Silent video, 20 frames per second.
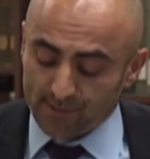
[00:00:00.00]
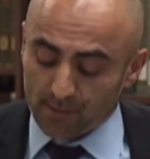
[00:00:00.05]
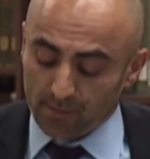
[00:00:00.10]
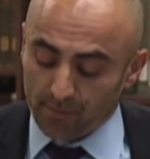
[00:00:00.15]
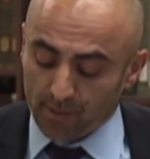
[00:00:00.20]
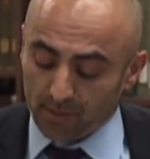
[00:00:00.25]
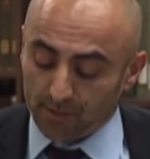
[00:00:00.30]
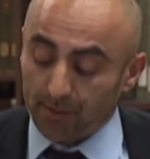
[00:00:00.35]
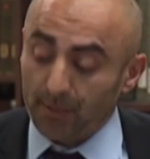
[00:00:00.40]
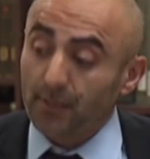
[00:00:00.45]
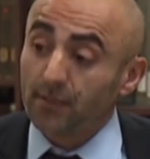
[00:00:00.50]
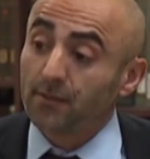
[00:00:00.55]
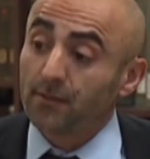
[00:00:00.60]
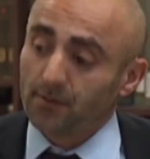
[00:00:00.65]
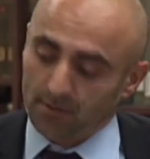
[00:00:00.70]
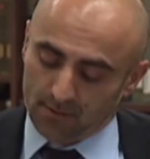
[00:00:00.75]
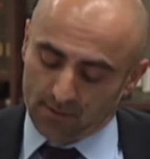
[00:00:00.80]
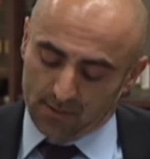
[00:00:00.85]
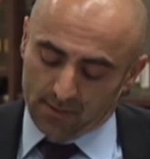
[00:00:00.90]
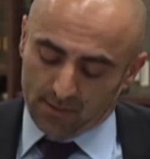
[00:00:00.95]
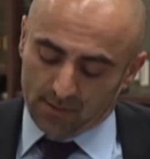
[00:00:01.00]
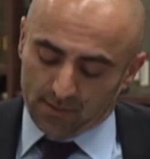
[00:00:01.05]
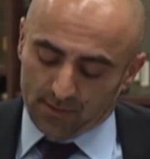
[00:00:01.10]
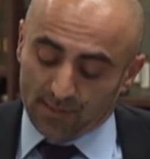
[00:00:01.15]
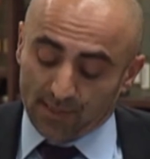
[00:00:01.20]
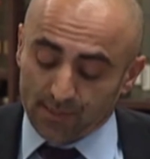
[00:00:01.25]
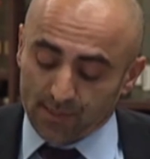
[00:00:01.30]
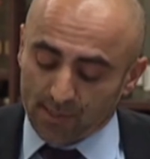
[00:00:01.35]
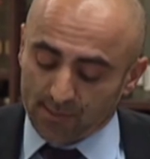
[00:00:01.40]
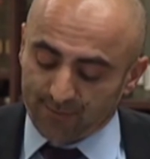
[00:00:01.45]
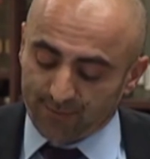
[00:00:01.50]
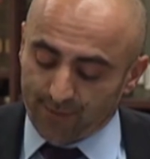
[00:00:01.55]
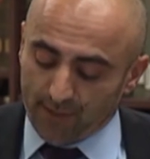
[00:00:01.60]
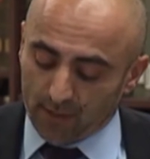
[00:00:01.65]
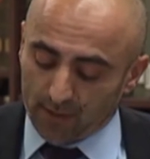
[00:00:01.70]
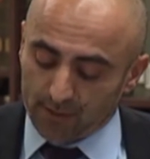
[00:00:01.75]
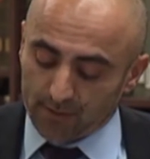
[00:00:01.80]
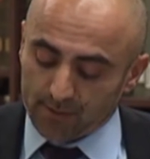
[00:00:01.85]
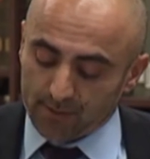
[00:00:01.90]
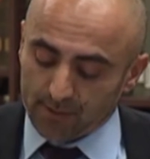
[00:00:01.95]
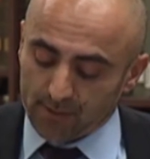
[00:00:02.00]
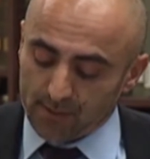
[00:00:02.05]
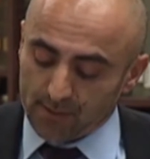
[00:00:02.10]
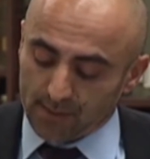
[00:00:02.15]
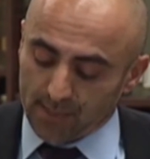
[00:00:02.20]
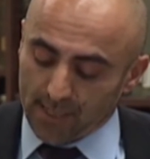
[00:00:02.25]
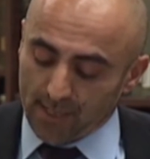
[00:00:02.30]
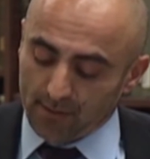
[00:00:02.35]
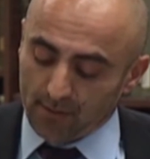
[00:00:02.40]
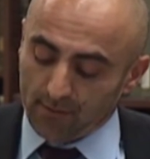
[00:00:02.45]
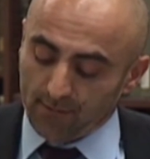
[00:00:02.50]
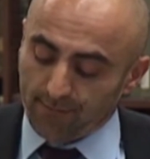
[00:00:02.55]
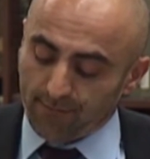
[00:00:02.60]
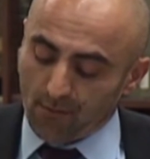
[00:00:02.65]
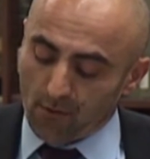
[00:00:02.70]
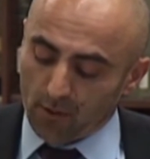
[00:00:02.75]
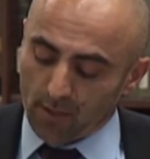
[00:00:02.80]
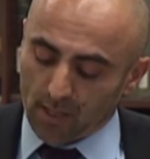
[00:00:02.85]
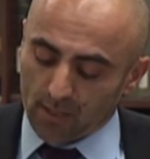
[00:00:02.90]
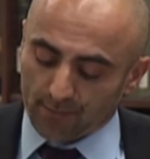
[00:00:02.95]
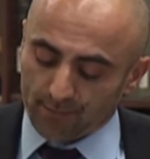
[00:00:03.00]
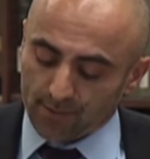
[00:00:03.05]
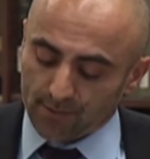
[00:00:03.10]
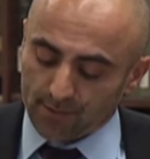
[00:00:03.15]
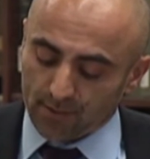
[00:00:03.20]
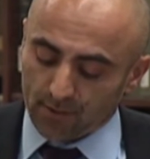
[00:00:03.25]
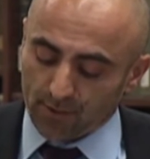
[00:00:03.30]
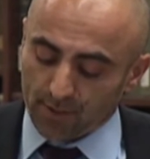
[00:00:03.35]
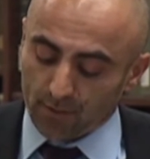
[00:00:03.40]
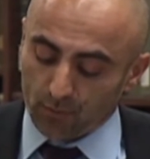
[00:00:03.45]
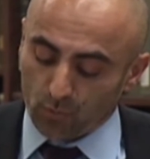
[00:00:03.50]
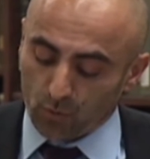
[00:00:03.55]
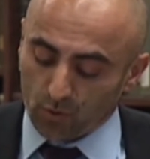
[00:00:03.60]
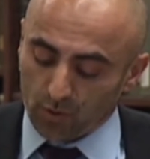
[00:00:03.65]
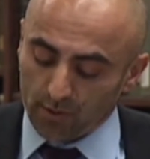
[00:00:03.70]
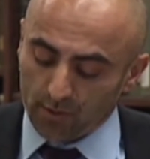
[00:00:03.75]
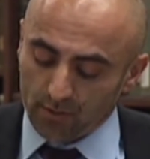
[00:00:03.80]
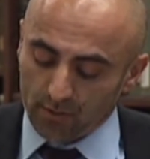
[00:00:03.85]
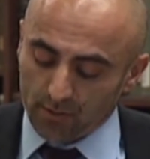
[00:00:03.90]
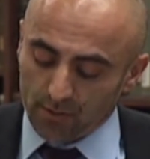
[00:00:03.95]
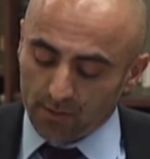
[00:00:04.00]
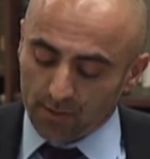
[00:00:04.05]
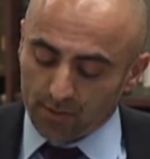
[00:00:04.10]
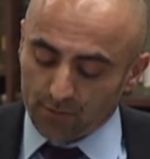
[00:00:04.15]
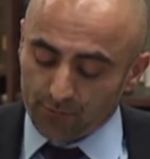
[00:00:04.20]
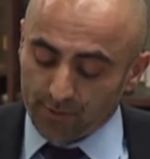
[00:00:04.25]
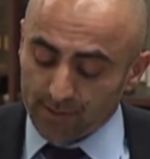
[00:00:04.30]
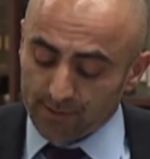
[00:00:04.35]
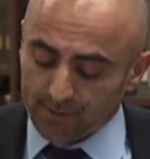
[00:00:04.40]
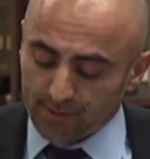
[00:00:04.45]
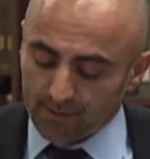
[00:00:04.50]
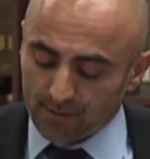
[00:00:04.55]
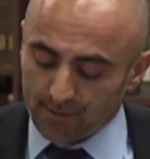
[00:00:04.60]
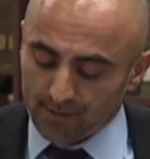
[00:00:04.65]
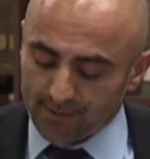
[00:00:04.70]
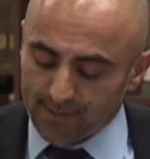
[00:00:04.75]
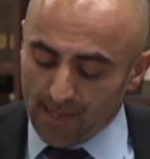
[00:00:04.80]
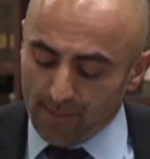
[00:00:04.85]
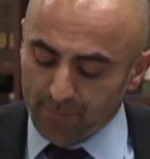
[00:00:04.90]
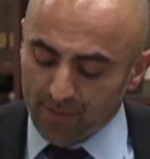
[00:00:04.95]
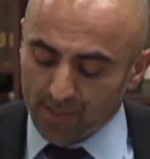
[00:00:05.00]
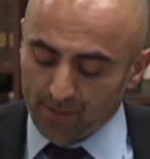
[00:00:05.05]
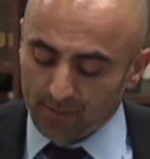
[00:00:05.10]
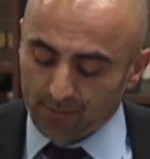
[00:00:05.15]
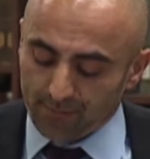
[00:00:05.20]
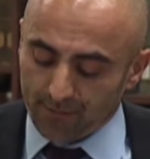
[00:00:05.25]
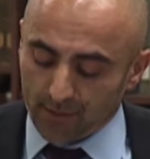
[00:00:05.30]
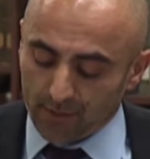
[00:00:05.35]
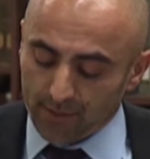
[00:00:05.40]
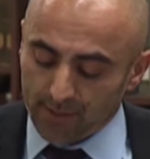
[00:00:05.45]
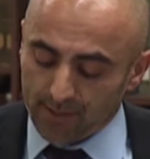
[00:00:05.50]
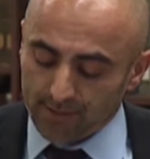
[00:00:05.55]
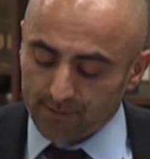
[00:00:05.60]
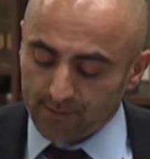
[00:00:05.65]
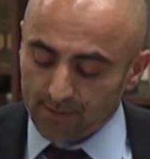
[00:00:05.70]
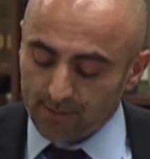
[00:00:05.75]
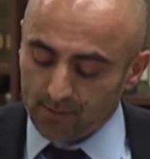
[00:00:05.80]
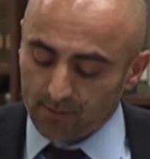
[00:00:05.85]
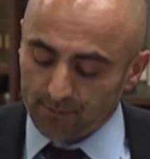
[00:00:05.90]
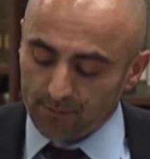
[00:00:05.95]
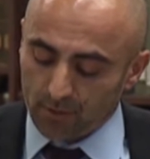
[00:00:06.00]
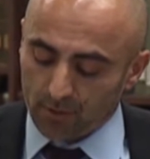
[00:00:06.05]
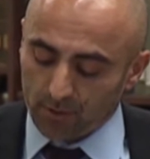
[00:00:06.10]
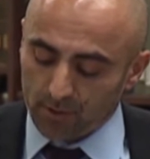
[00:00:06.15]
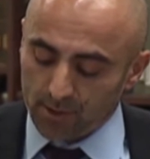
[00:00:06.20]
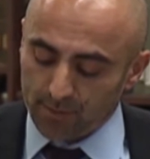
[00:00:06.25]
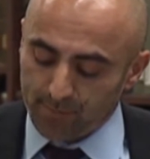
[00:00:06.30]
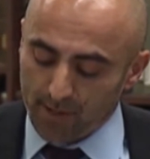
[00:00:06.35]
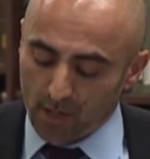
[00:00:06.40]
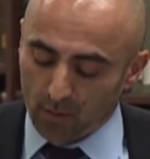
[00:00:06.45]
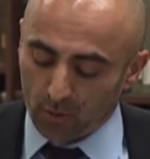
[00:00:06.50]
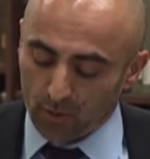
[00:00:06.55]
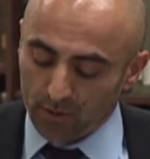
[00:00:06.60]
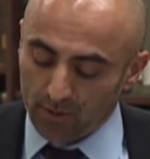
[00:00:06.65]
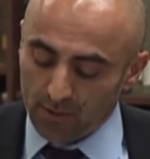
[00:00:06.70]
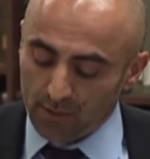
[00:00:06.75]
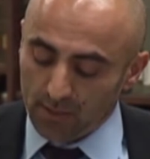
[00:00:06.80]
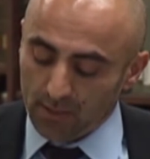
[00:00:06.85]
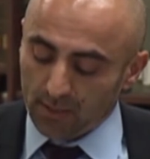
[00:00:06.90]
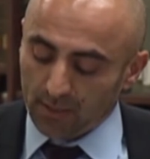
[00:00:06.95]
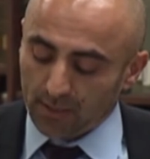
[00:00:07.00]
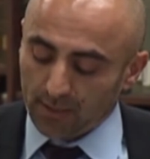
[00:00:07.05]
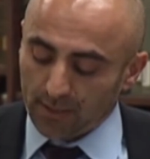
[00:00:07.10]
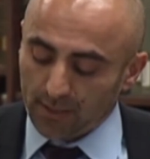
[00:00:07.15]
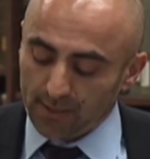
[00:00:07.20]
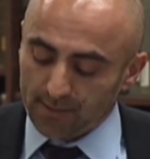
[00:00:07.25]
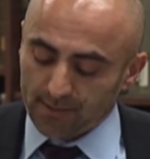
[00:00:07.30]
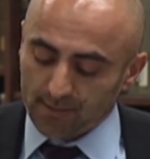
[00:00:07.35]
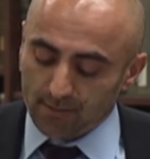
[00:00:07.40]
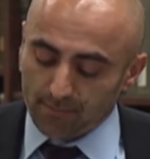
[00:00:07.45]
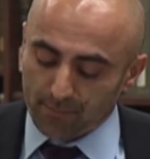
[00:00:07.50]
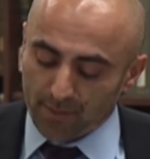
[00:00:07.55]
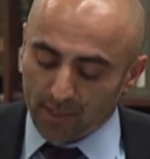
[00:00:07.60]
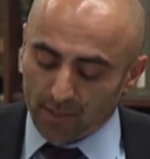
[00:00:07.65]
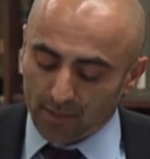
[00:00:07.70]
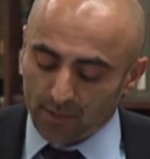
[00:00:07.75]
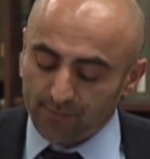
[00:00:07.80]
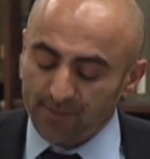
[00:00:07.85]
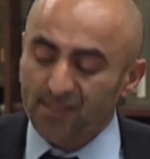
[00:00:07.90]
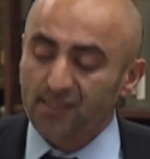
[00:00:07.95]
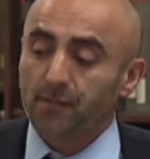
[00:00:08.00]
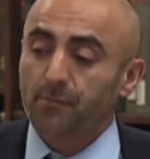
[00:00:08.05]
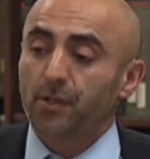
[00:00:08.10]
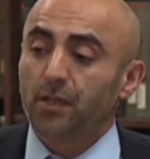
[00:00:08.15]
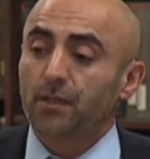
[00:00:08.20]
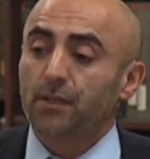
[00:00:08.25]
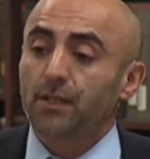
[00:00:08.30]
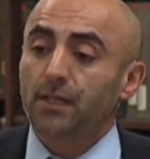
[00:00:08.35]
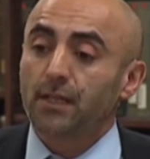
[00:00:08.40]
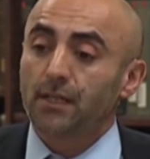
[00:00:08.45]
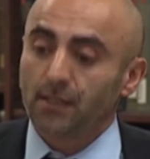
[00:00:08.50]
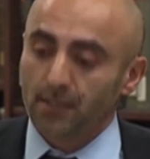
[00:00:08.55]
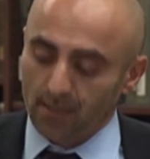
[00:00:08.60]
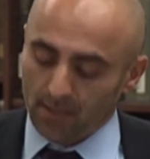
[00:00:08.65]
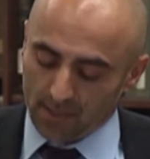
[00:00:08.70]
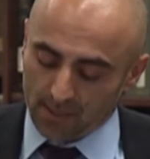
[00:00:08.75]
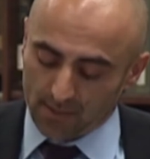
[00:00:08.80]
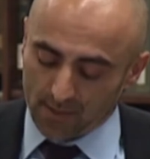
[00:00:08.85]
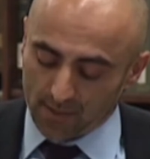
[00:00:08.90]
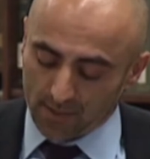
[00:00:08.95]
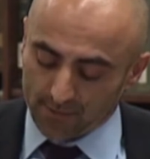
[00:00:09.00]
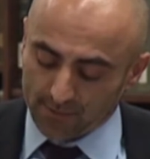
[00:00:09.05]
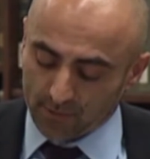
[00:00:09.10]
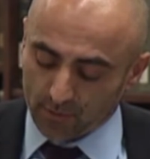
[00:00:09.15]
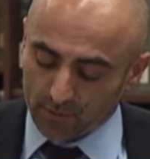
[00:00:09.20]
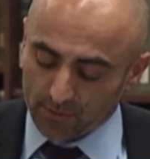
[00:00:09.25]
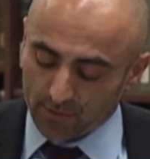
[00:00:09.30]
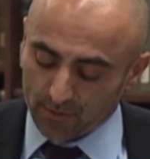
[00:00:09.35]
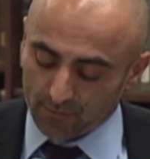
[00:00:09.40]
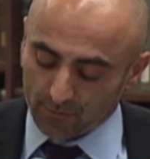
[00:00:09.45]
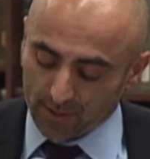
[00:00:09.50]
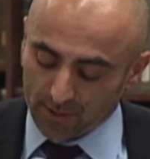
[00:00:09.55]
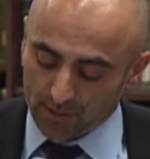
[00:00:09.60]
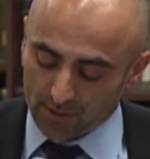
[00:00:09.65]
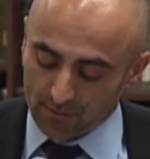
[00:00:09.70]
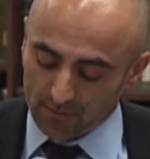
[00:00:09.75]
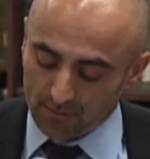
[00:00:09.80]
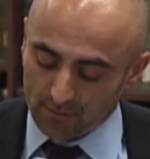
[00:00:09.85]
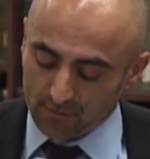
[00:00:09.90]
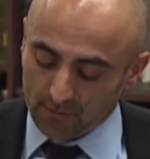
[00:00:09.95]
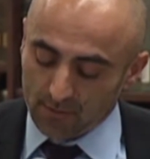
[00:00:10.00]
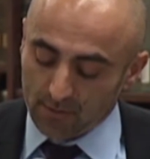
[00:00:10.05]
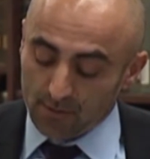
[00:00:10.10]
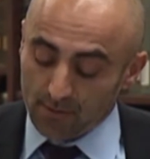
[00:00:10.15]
of stability, such as failure to contain the fallout of the Syrian war, risk sapping the very essence of Turkish power, its comparative stability in an uncertain region.